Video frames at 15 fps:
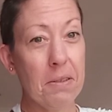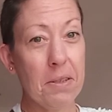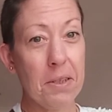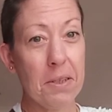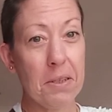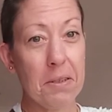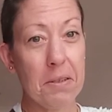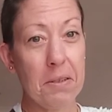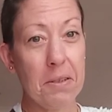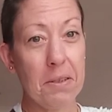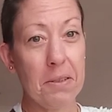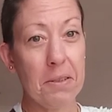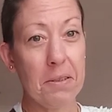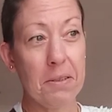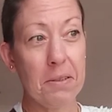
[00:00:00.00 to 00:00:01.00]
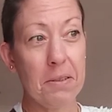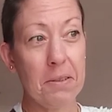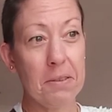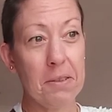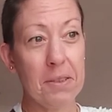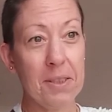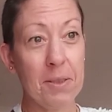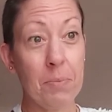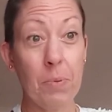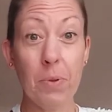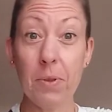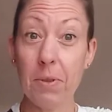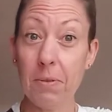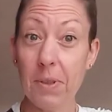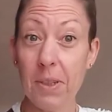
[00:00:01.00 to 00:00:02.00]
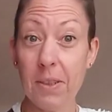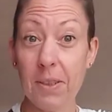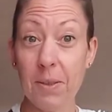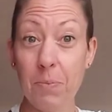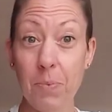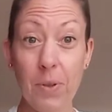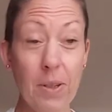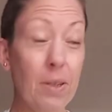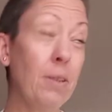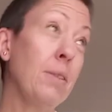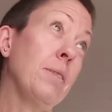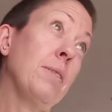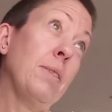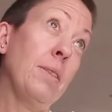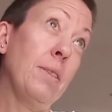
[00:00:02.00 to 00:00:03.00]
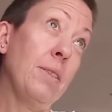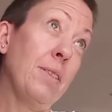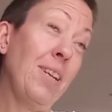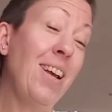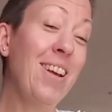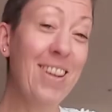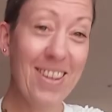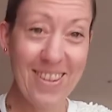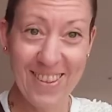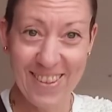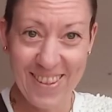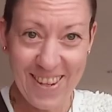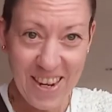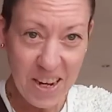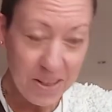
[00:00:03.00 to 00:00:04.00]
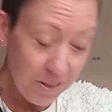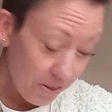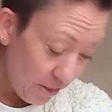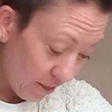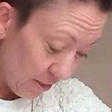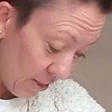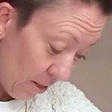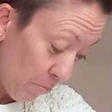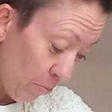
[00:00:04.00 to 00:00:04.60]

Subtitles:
like, nice glass, nice pottery, nice brass, nice other things